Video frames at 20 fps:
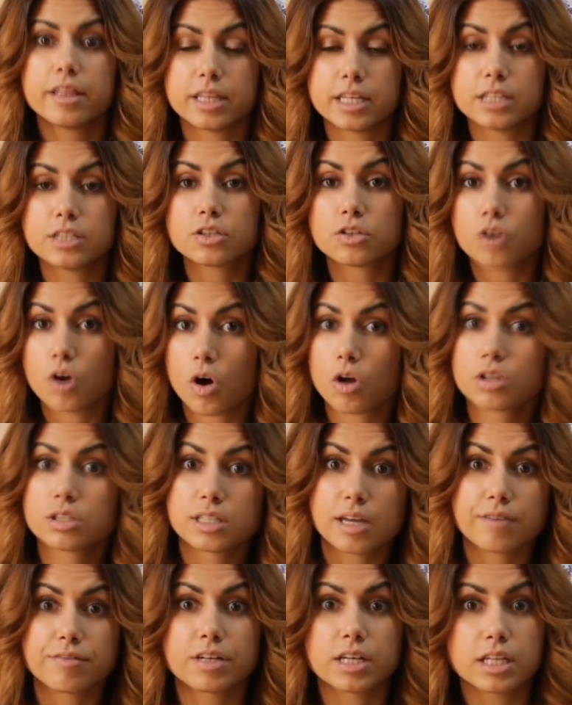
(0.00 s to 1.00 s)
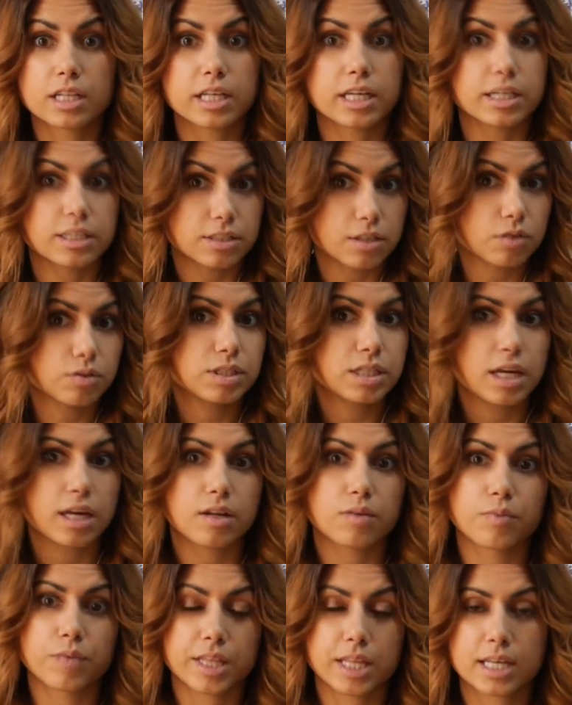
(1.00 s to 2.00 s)
These are all definitely
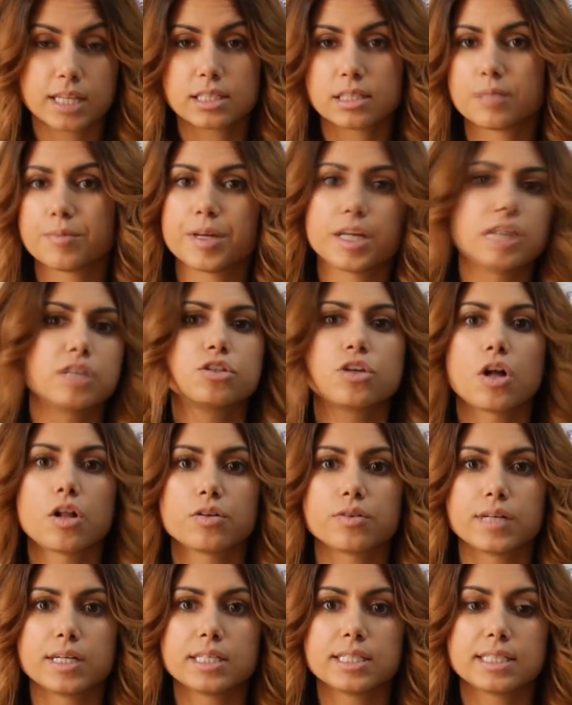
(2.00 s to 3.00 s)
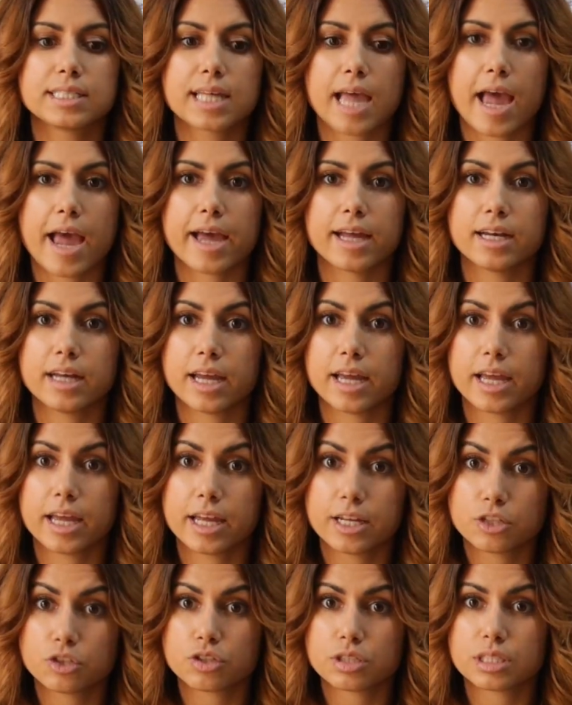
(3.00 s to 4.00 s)
associated with histamine intolerance, and
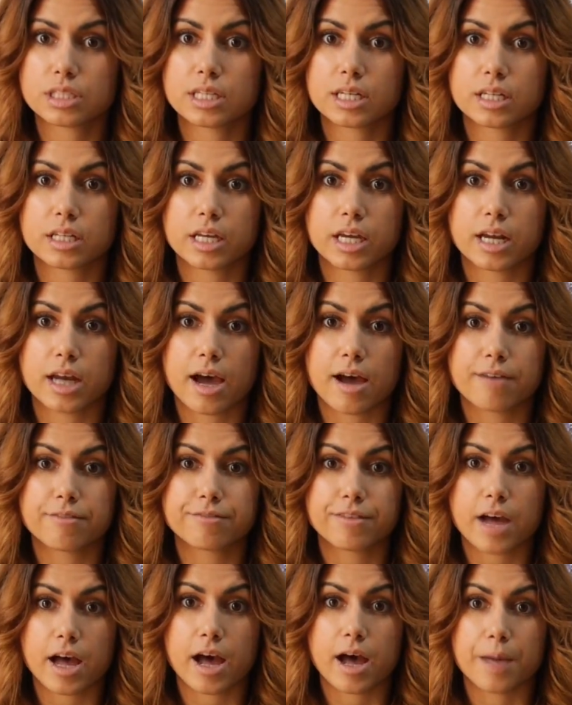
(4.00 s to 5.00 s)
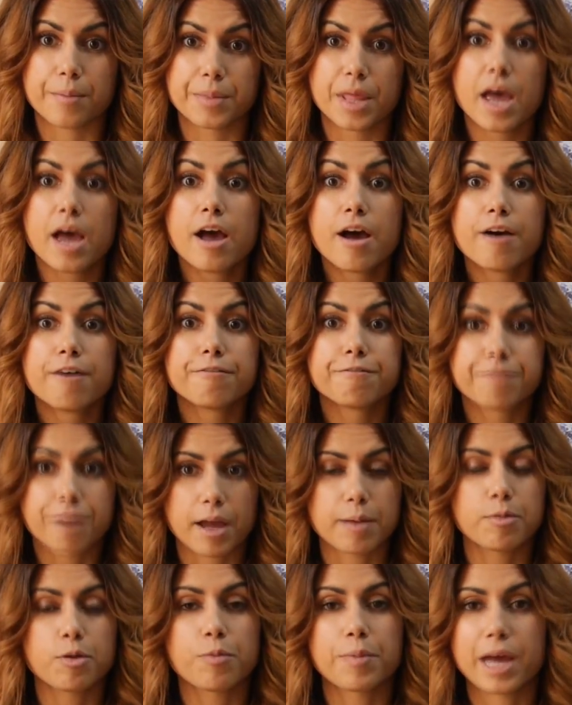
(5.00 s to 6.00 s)
interestingly enough,
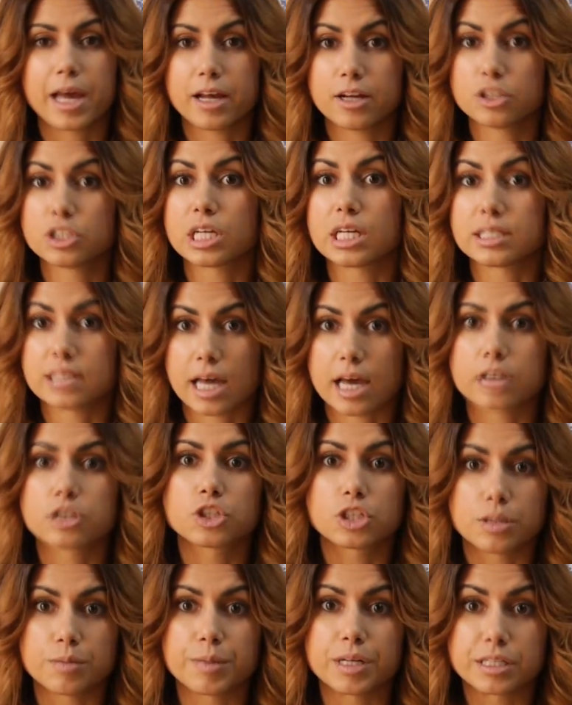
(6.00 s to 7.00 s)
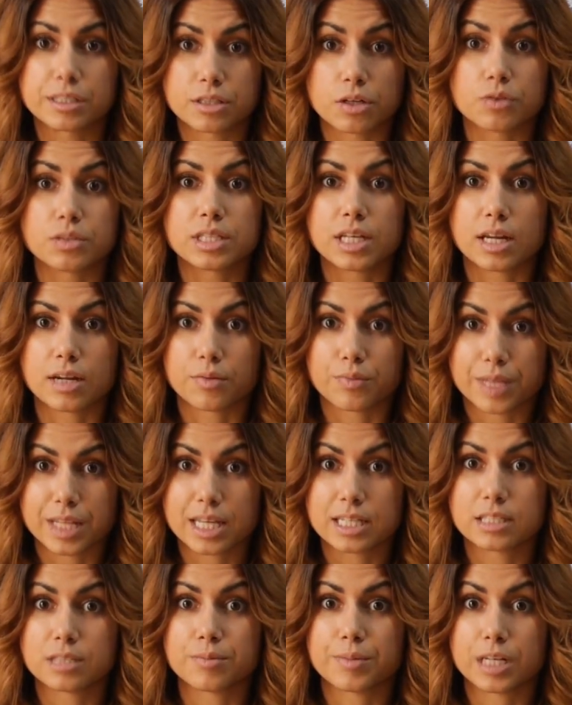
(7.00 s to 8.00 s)
fibromyalgia has actually been associated with
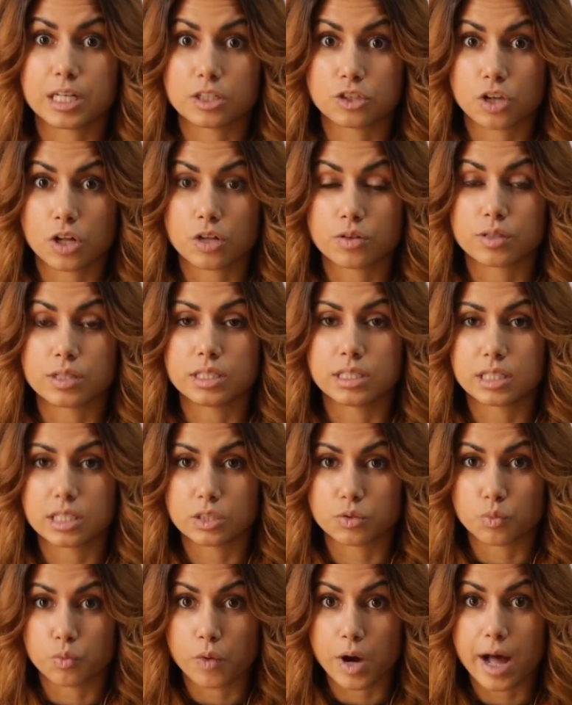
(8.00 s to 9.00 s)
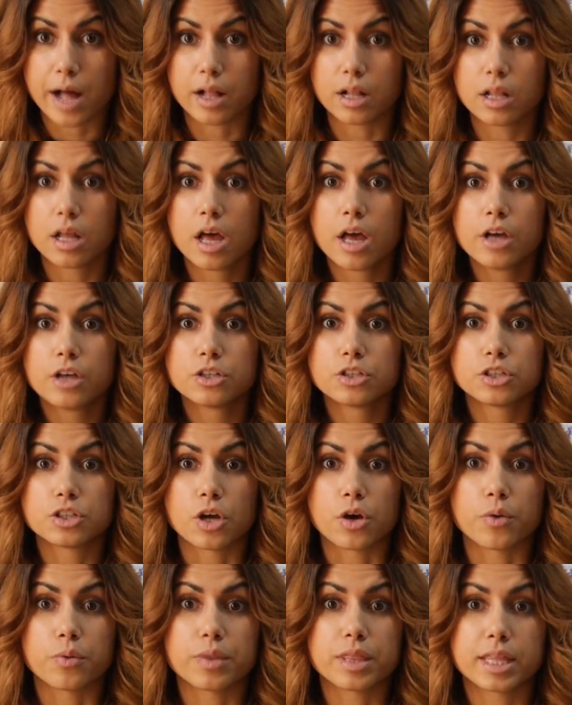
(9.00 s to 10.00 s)
histamine intolerance as well.
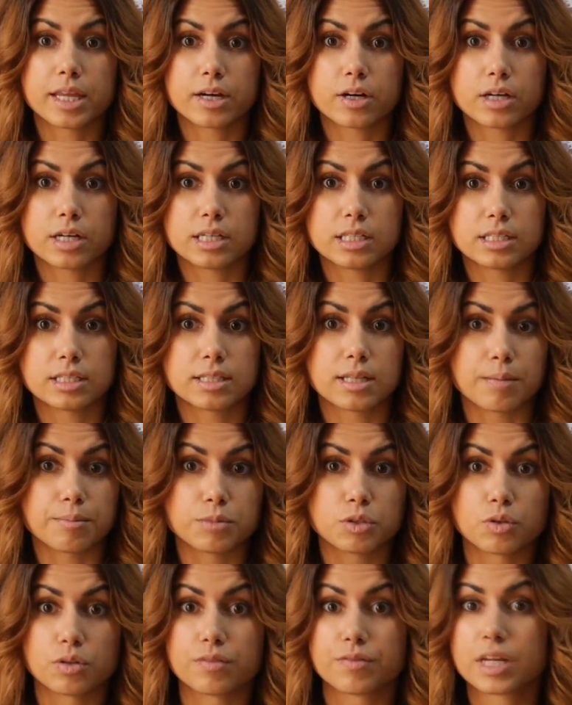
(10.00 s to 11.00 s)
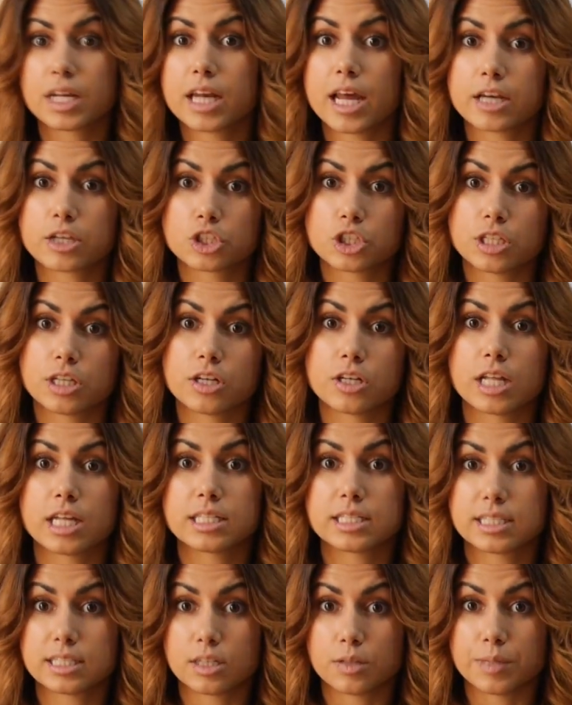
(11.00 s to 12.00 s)
So there is some sort of connection there
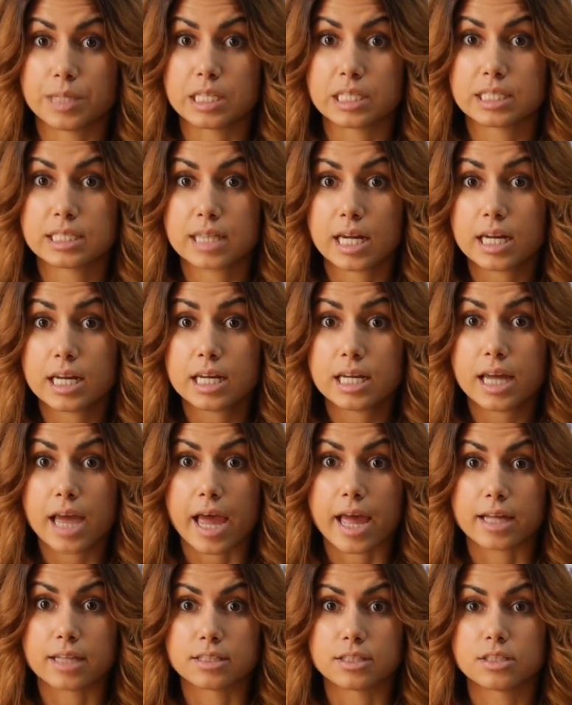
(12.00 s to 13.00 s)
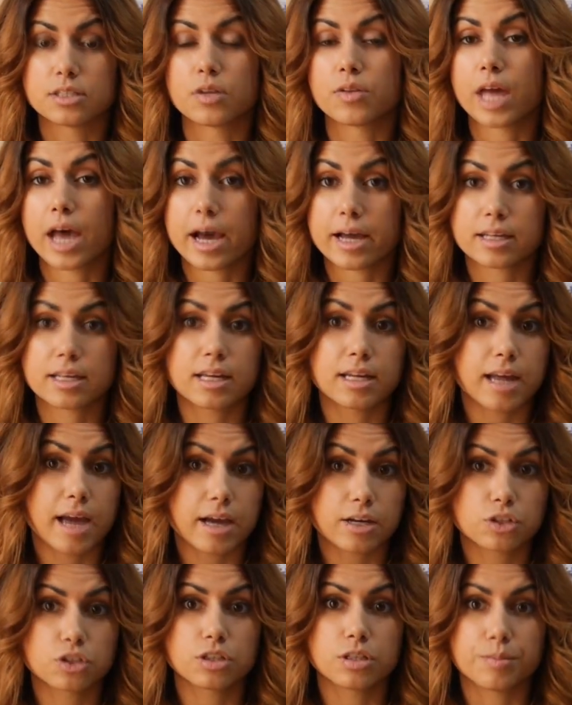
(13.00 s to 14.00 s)
that's still being studied, and so that can
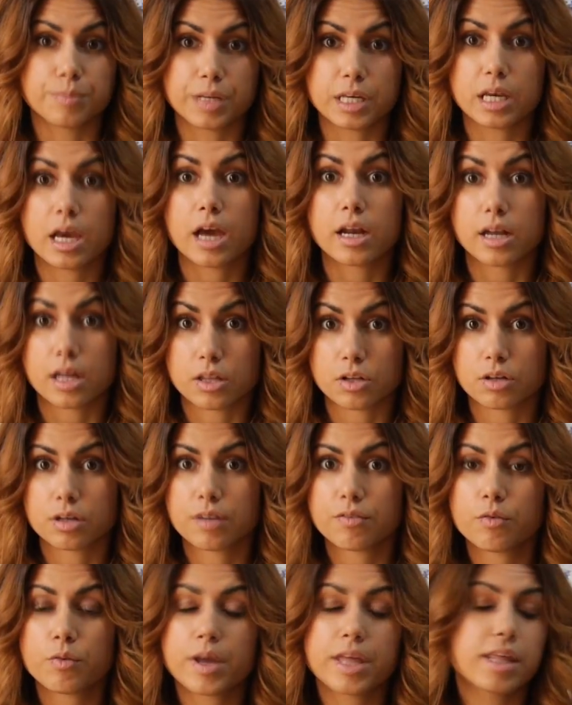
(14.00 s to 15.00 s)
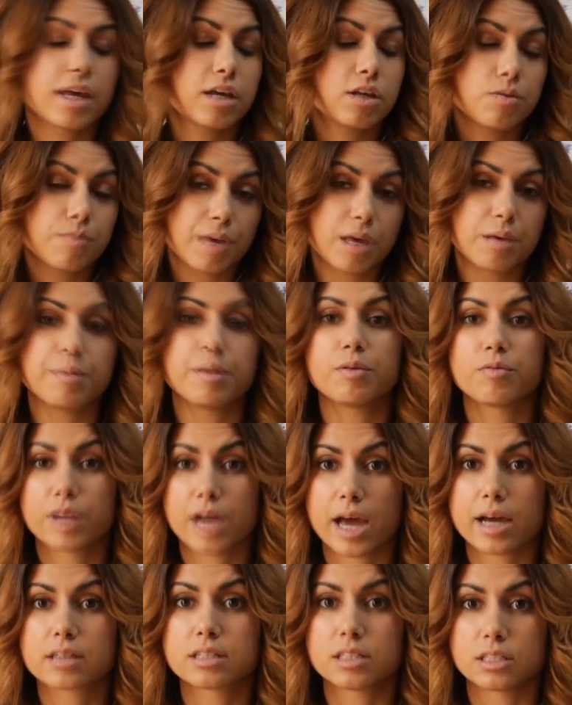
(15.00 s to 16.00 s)
actually be another giveaway that you may be
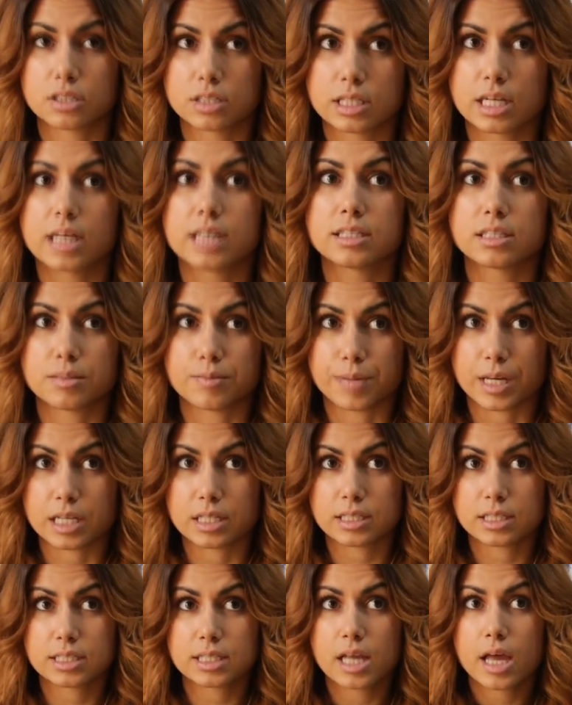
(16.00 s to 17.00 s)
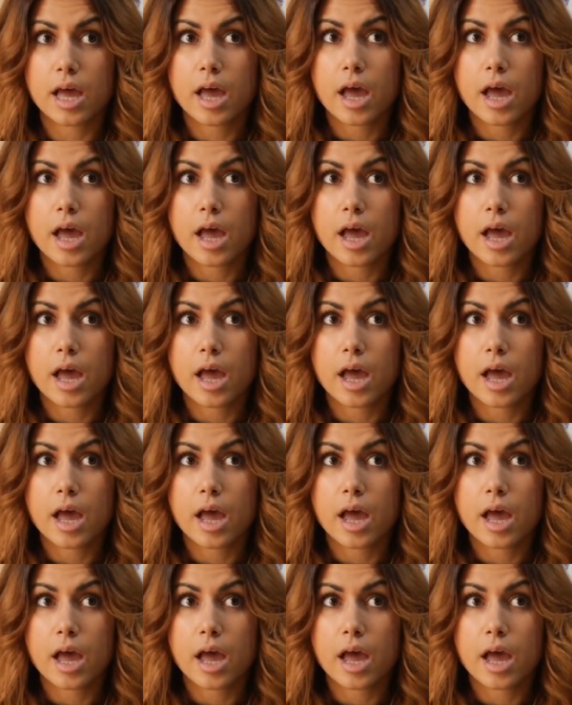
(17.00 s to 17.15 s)
reacting to histamines.